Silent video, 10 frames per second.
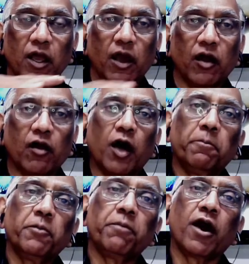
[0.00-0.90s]
Her
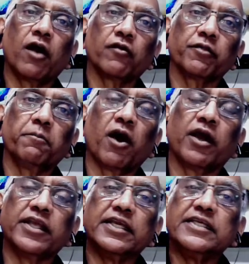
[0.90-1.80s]
upper part of the
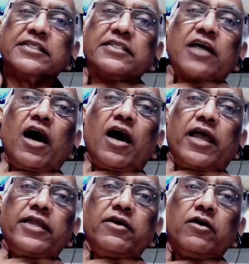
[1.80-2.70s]
body is
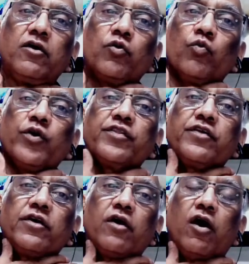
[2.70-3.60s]
tied with
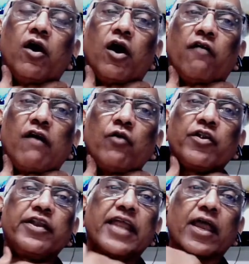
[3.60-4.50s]
around her
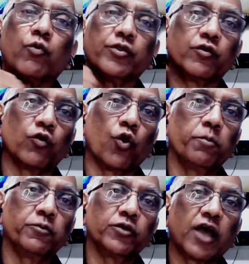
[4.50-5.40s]
neck with a rope
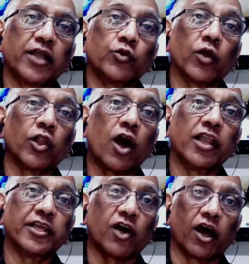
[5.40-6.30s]
tied to a
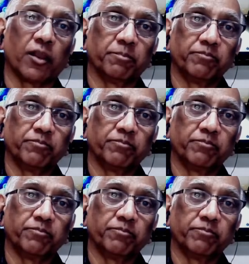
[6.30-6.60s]
lolly column.